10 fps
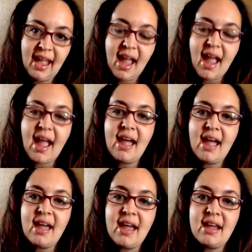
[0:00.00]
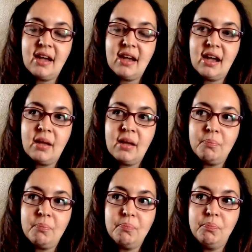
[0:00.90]
and
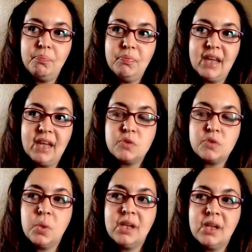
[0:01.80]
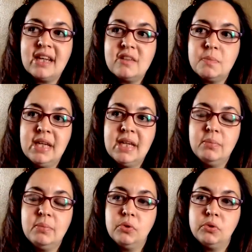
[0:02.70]
as well as be
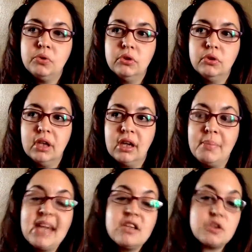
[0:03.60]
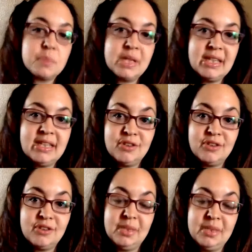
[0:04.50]
able, management needs
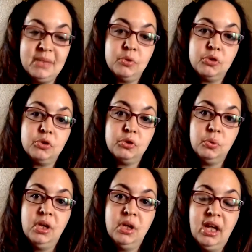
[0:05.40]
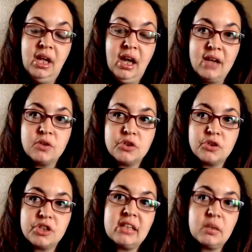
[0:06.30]
to be able to
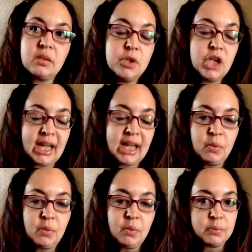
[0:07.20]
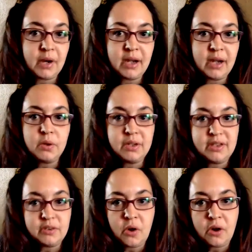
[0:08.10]
understand and communicate what the
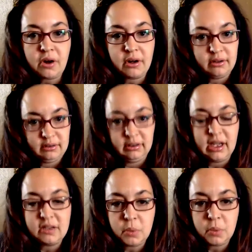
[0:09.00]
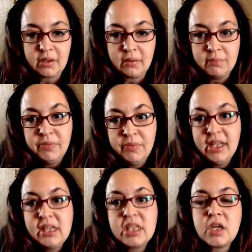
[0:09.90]
priorities are as well.
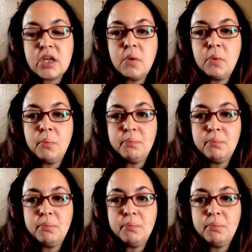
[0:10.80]
So